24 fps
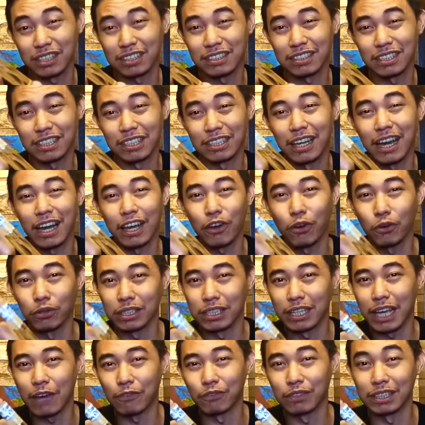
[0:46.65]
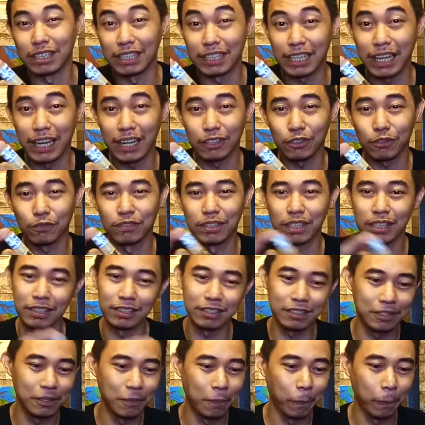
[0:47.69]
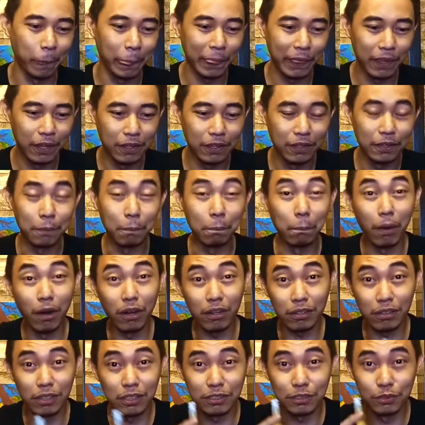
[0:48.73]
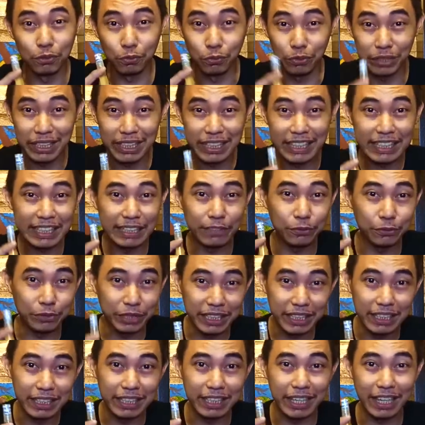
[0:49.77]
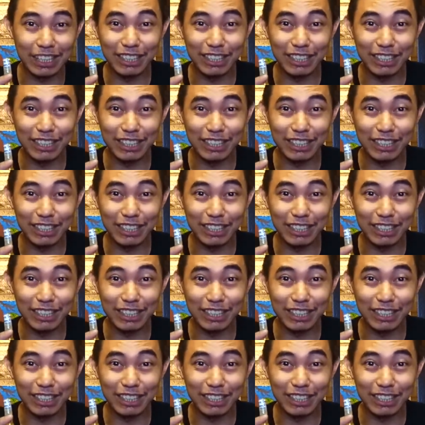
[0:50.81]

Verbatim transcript: can see, I only have a decant of this. Bottle is really, really